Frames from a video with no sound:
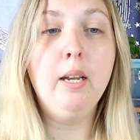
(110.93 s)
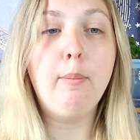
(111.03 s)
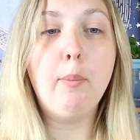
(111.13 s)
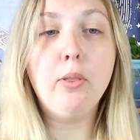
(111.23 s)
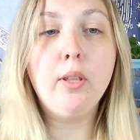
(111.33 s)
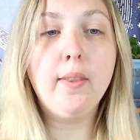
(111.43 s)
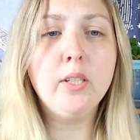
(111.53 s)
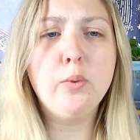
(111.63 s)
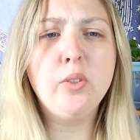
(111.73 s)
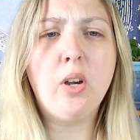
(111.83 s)
People thought
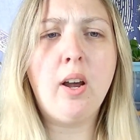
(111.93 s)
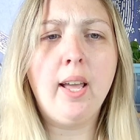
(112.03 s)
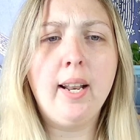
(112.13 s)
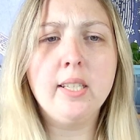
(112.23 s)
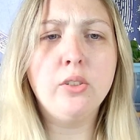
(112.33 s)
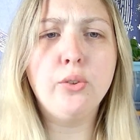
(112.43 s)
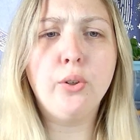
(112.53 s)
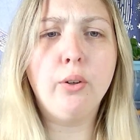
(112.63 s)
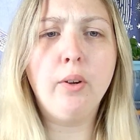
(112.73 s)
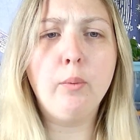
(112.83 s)
this was odd, as his
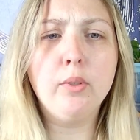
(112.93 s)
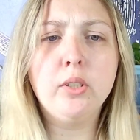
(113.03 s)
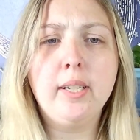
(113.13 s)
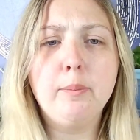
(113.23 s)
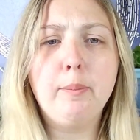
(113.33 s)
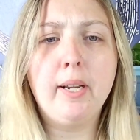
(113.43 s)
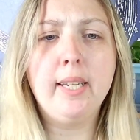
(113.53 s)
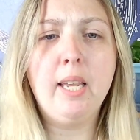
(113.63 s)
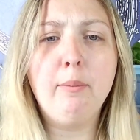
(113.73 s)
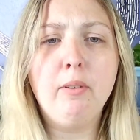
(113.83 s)
girlfriend was not
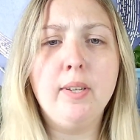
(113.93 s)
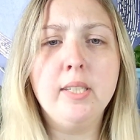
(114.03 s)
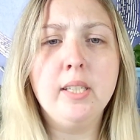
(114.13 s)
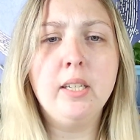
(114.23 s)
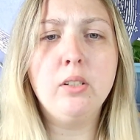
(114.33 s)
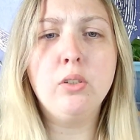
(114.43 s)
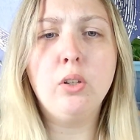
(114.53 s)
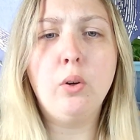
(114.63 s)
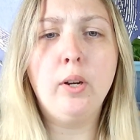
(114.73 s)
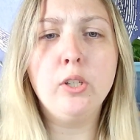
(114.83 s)
expecting him to visit,
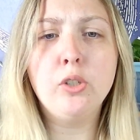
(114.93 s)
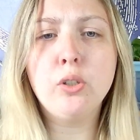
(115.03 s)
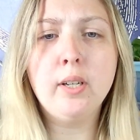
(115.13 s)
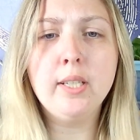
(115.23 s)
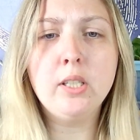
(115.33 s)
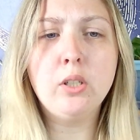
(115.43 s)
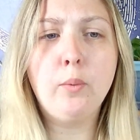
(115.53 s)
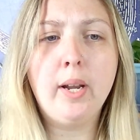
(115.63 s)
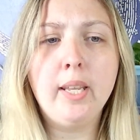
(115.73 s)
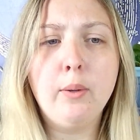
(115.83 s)
so unsure as to
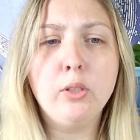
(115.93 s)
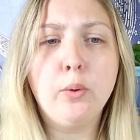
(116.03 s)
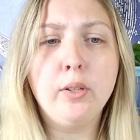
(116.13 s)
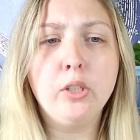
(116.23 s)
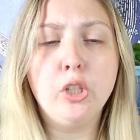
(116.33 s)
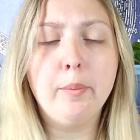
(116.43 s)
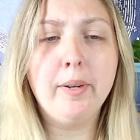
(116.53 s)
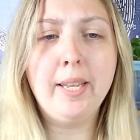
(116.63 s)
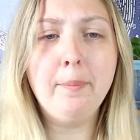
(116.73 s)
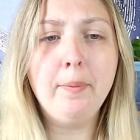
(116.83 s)
why he was going to
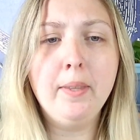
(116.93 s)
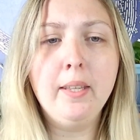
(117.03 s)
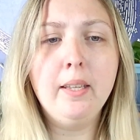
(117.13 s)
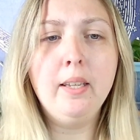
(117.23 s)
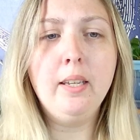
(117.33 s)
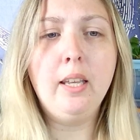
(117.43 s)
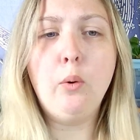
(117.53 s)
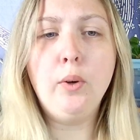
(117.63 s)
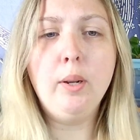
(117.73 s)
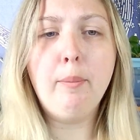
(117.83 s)
Germany.
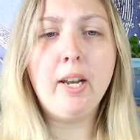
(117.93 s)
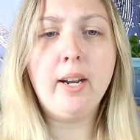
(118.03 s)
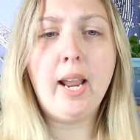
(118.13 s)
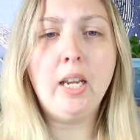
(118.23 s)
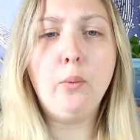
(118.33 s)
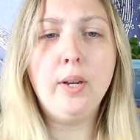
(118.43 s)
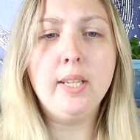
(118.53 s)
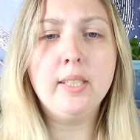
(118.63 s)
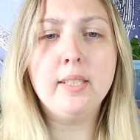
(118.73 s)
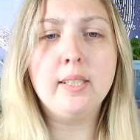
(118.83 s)
And it wouldn't matter
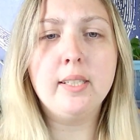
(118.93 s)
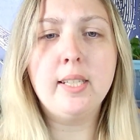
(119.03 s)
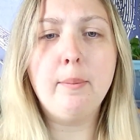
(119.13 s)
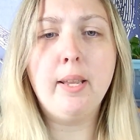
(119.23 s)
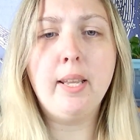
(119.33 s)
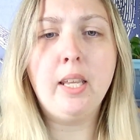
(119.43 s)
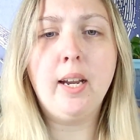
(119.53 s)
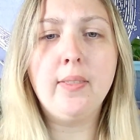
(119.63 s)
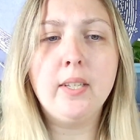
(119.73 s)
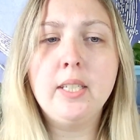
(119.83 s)
anyway, since the same day he
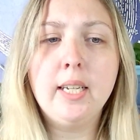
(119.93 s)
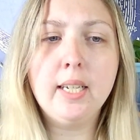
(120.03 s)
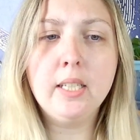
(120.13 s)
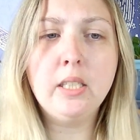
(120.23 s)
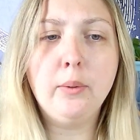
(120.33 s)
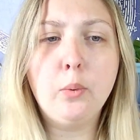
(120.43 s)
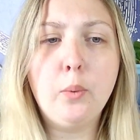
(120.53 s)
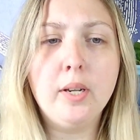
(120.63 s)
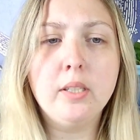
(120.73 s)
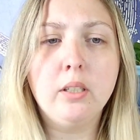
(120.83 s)
got the tickets, he
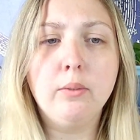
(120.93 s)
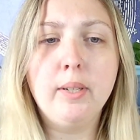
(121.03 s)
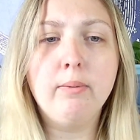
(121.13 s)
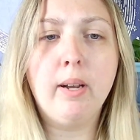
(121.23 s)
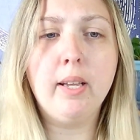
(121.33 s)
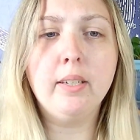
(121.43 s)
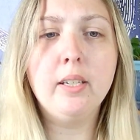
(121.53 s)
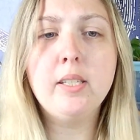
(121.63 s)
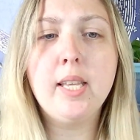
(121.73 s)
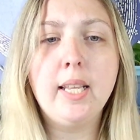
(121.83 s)
requested a refund,
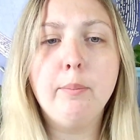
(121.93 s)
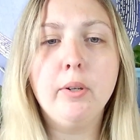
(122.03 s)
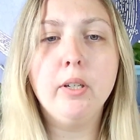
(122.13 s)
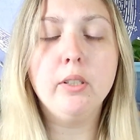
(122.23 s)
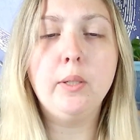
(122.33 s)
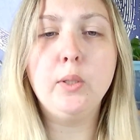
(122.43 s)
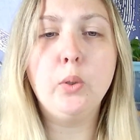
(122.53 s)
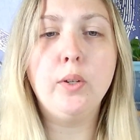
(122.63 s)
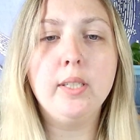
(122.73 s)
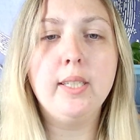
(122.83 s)
saying the person he was
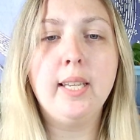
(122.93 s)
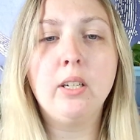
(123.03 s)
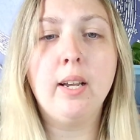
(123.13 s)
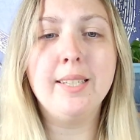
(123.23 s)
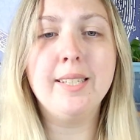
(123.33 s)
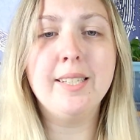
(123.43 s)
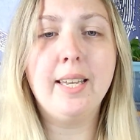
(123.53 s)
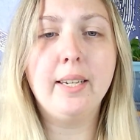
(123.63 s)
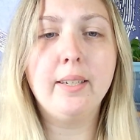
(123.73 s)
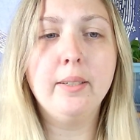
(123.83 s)
to see had gotten
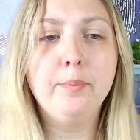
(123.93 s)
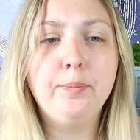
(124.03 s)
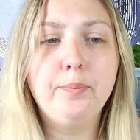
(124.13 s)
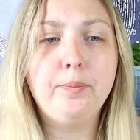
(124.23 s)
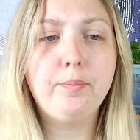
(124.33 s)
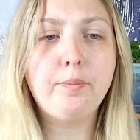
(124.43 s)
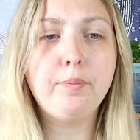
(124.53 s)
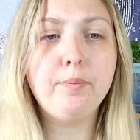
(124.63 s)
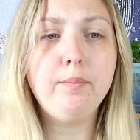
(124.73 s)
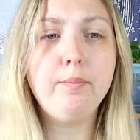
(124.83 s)
sick.
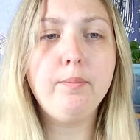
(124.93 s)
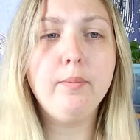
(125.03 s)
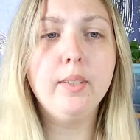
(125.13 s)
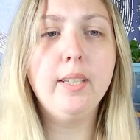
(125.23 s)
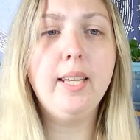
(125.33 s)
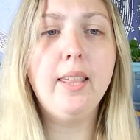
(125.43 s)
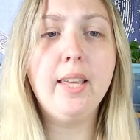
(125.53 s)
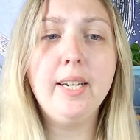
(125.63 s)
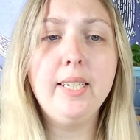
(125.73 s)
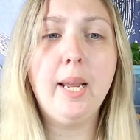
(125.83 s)
He
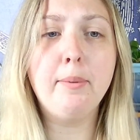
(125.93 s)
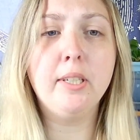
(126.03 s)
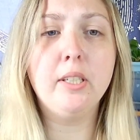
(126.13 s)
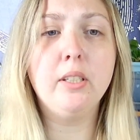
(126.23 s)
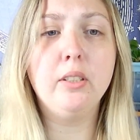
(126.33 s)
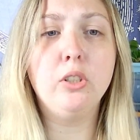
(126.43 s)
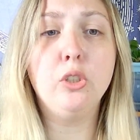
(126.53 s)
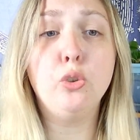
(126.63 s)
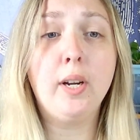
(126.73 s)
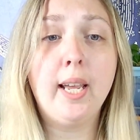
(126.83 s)
then attempted
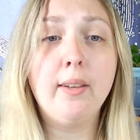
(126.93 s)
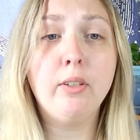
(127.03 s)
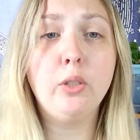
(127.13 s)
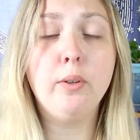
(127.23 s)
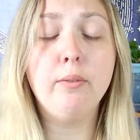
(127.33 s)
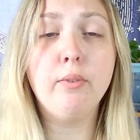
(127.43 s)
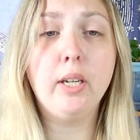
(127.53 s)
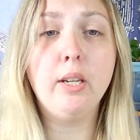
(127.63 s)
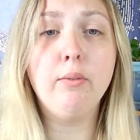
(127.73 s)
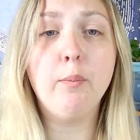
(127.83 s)
to drive onto a
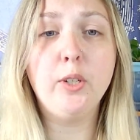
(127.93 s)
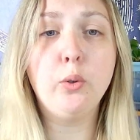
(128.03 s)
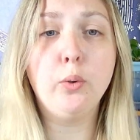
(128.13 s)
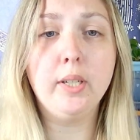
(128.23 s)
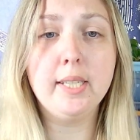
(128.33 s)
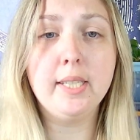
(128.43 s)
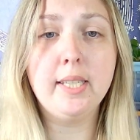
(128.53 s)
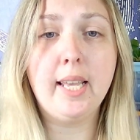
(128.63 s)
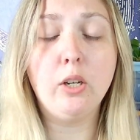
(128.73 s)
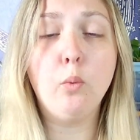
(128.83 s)
ferry from Victoria to
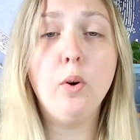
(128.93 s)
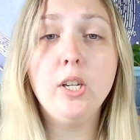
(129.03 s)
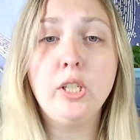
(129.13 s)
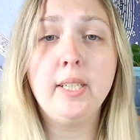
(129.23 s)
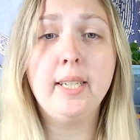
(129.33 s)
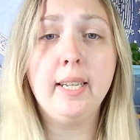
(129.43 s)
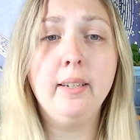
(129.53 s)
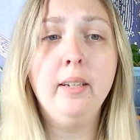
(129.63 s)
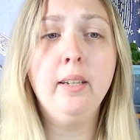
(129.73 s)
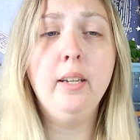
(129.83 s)
Seattle,
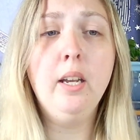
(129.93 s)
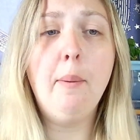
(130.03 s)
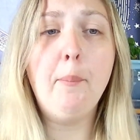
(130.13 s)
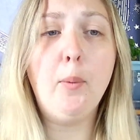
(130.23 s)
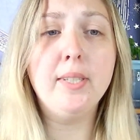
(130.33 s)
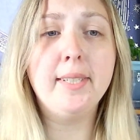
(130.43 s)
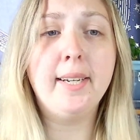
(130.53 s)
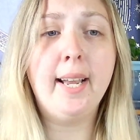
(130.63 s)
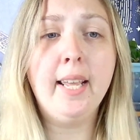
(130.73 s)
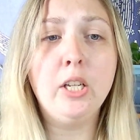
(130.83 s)
Washington, but was
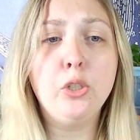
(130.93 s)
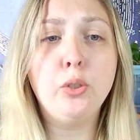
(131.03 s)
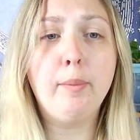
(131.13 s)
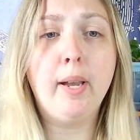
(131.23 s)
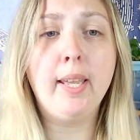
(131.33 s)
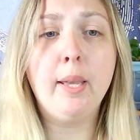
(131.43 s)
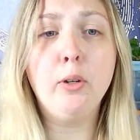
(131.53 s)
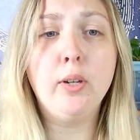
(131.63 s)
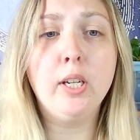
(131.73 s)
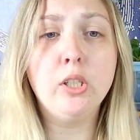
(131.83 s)
denied entry by
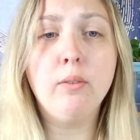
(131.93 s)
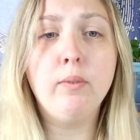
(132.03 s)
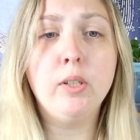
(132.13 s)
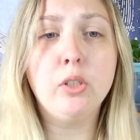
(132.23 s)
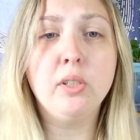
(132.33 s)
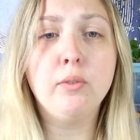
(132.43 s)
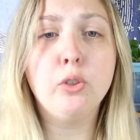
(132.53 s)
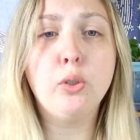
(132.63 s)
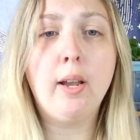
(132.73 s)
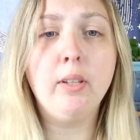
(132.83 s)
immigration officials for
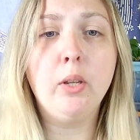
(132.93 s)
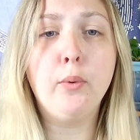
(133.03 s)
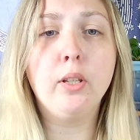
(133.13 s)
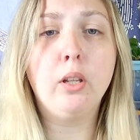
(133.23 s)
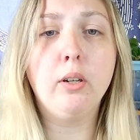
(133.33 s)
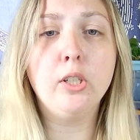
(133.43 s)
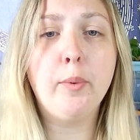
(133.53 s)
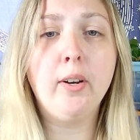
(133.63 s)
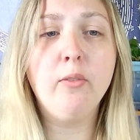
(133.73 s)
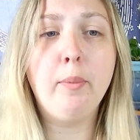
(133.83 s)
traveling with a large
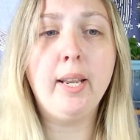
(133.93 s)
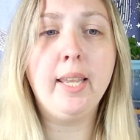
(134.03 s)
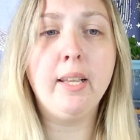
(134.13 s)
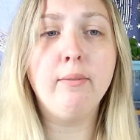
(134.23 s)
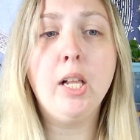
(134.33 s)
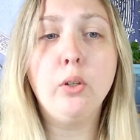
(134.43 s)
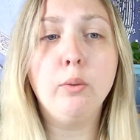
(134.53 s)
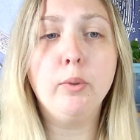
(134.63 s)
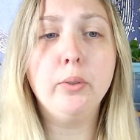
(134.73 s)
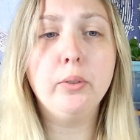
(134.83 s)
amount of money and
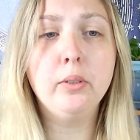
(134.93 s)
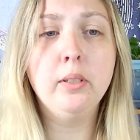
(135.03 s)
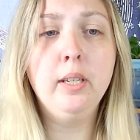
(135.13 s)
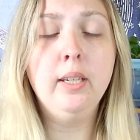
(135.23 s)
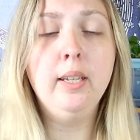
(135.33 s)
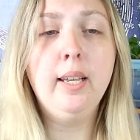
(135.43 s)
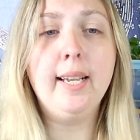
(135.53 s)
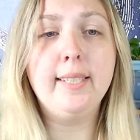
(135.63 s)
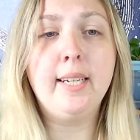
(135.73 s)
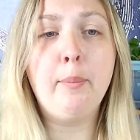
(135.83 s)
valuables,
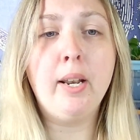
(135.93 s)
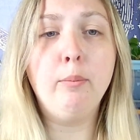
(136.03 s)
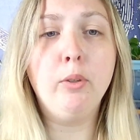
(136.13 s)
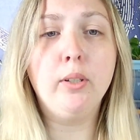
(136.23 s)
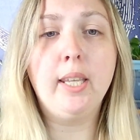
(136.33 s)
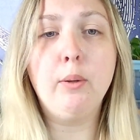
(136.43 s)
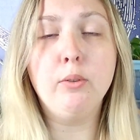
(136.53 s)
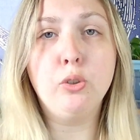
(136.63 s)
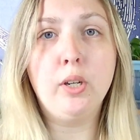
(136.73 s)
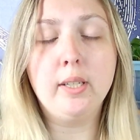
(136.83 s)
as it had made him look like he
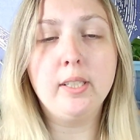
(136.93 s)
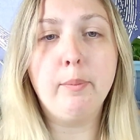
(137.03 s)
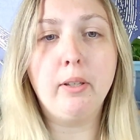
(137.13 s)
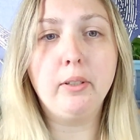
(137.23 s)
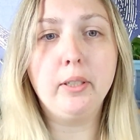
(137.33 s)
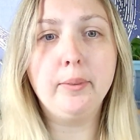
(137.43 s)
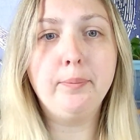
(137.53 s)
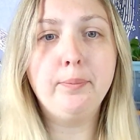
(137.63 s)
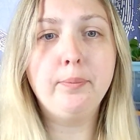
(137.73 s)
was a drug smuggler.